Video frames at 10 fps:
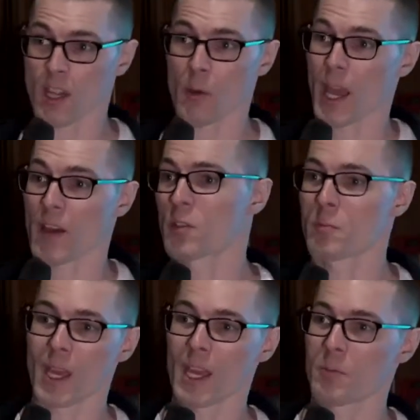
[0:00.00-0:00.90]
that we have to
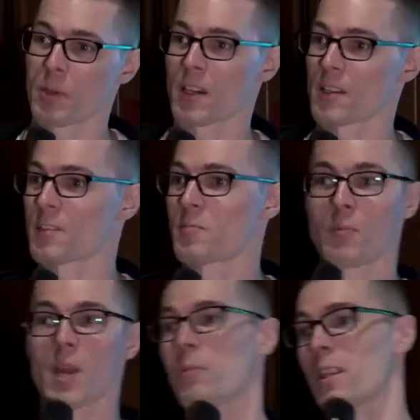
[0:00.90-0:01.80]
make because
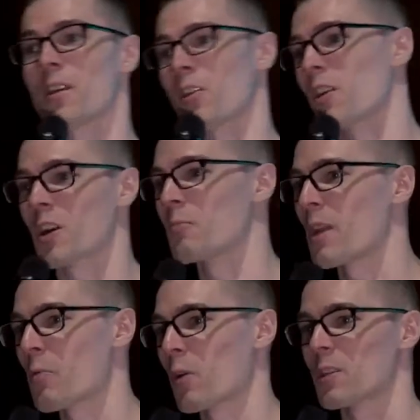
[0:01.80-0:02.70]
maybe the Ethereum
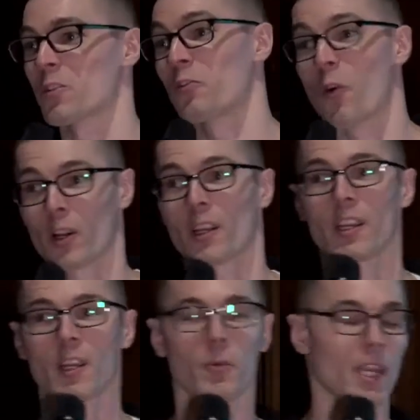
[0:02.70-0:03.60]
network is
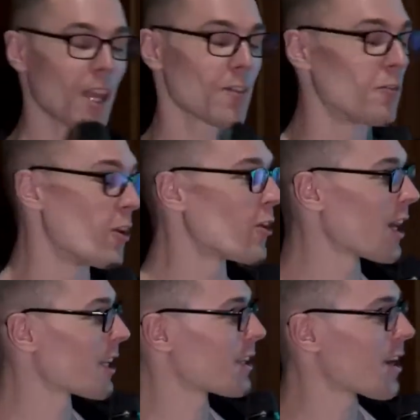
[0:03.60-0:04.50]
forking and we can't vote
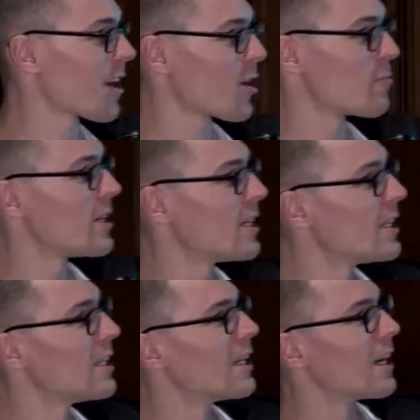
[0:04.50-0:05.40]
at that time,
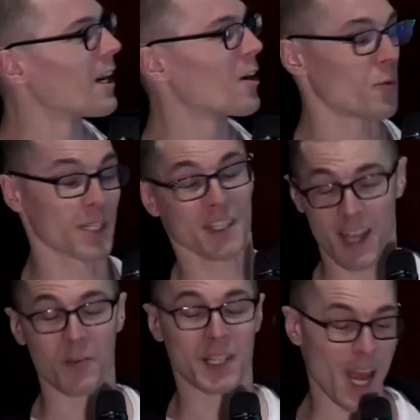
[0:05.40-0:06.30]
which
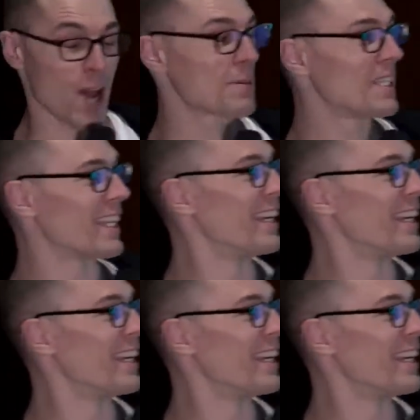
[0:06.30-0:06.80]
happened